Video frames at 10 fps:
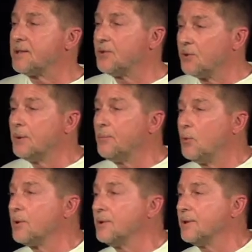They're
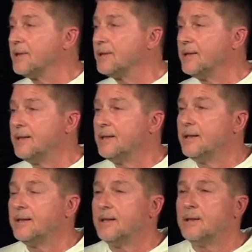important.
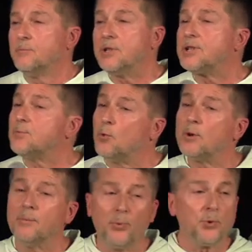But it's more
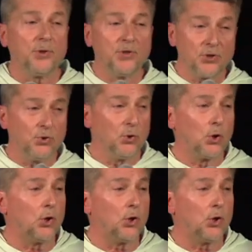important to learn